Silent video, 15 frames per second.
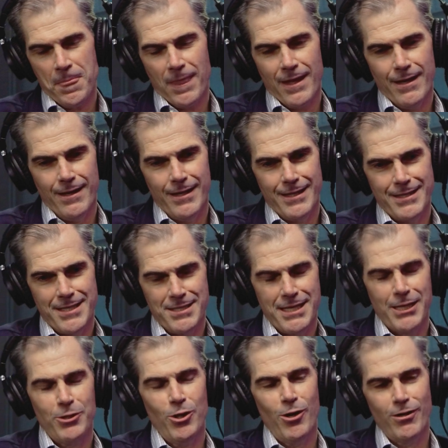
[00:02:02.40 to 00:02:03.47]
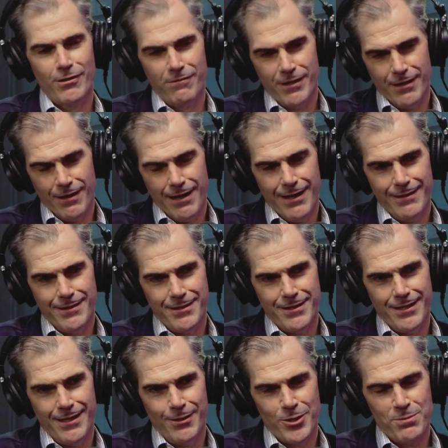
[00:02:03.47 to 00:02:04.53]
Uh, it didn't take long to figure out that the
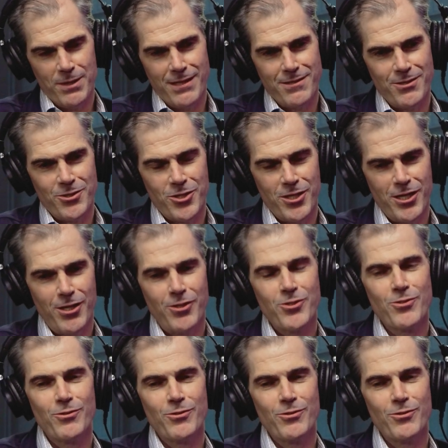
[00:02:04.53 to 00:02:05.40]
aerospace engineers